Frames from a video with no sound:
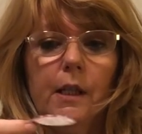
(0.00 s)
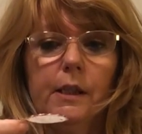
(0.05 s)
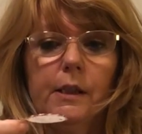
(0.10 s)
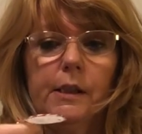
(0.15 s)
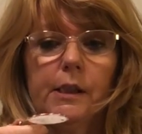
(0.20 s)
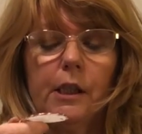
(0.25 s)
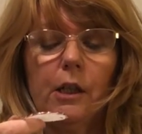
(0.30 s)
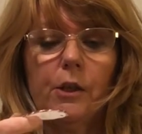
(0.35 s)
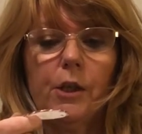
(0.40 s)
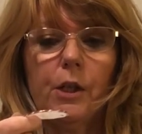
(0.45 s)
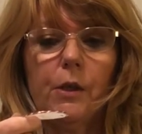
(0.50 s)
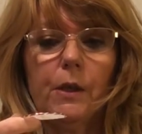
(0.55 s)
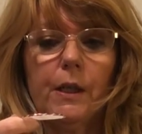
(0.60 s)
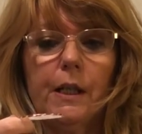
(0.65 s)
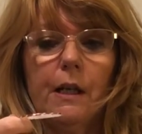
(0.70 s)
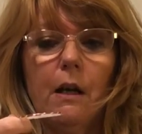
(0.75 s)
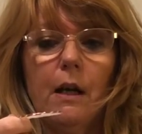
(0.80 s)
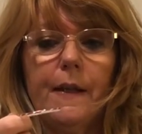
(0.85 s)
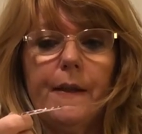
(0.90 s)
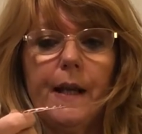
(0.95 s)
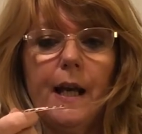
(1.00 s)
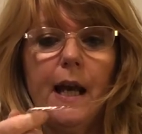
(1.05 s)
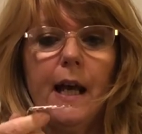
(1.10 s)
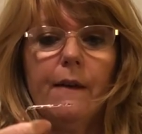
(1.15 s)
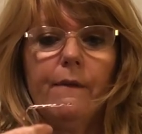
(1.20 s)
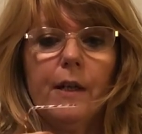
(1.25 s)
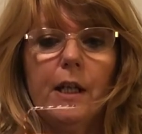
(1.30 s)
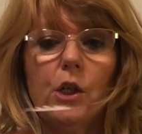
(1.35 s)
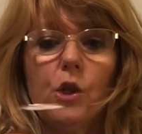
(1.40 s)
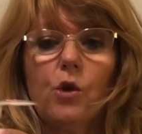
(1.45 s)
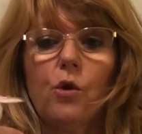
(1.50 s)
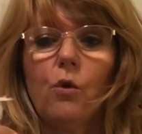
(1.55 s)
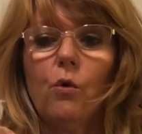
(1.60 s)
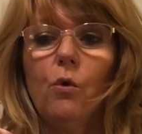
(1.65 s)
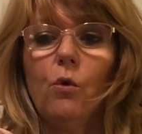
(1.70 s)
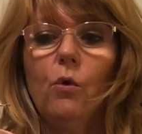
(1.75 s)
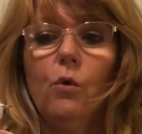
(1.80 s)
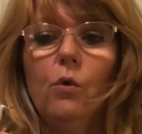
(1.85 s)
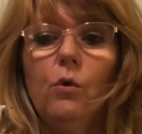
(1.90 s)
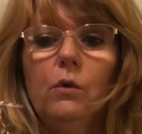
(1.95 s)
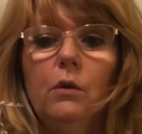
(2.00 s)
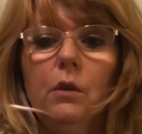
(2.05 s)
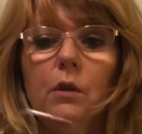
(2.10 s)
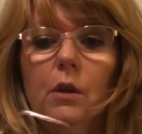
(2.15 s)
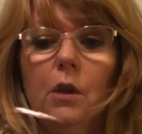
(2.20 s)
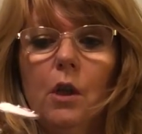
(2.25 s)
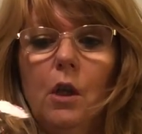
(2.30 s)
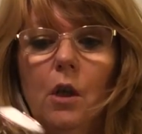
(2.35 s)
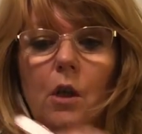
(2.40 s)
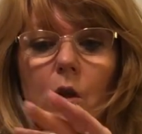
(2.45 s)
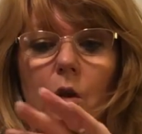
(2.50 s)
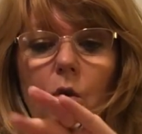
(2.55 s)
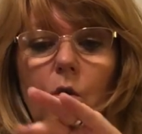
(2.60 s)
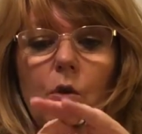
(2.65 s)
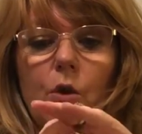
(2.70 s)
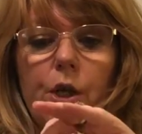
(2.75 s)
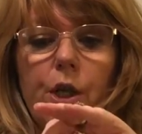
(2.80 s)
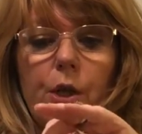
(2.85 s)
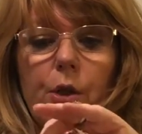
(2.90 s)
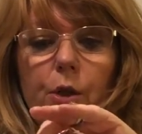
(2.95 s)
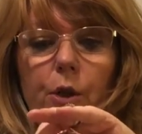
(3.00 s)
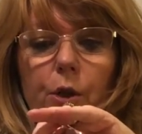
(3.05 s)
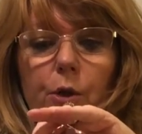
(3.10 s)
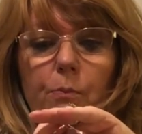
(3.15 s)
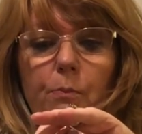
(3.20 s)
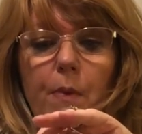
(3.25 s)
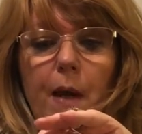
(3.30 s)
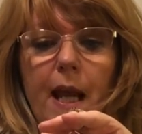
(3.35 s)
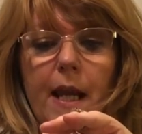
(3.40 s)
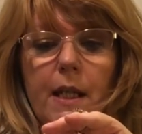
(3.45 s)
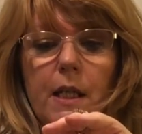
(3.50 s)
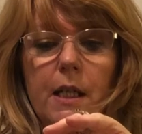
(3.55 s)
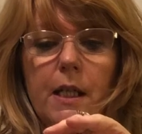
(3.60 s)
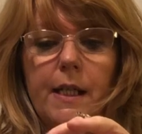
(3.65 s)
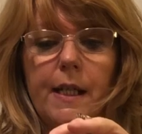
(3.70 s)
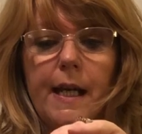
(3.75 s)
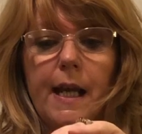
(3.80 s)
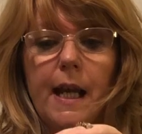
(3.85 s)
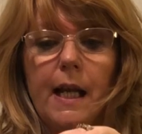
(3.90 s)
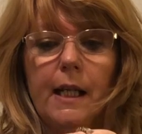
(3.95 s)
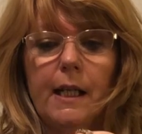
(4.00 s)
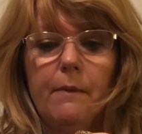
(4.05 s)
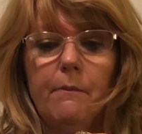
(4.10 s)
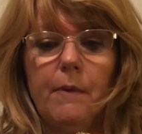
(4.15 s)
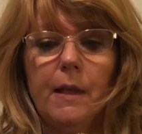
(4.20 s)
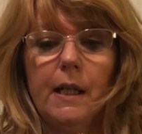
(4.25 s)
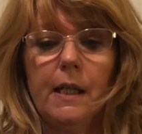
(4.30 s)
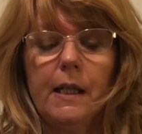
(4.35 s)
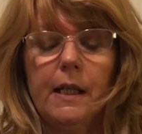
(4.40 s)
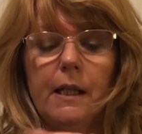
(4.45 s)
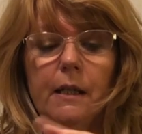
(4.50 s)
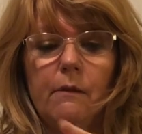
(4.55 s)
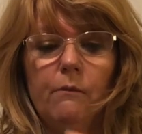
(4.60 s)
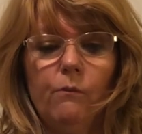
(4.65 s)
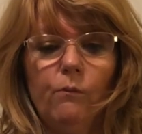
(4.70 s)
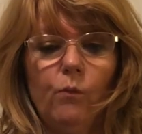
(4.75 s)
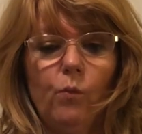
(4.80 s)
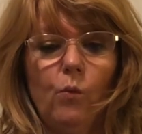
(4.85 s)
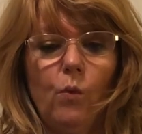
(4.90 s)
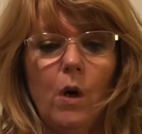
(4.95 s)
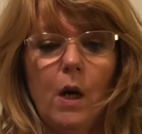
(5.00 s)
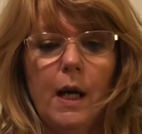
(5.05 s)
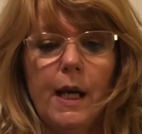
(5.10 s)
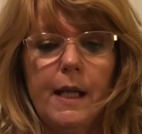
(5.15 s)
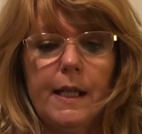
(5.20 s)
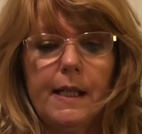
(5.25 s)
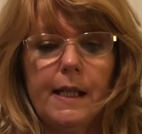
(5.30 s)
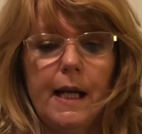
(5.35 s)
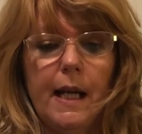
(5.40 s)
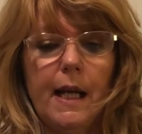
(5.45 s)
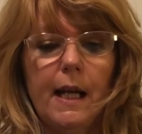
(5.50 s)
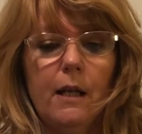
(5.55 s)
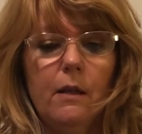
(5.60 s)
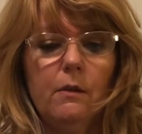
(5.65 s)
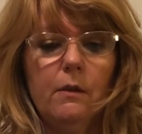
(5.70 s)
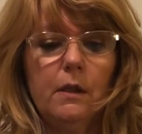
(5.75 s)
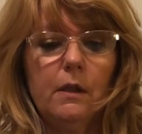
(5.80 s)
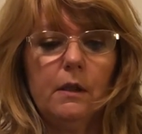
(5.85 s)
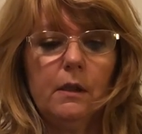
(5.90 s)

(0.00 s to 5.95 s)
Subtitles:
So you can either have it tall, or you could bend the aluminium wire down.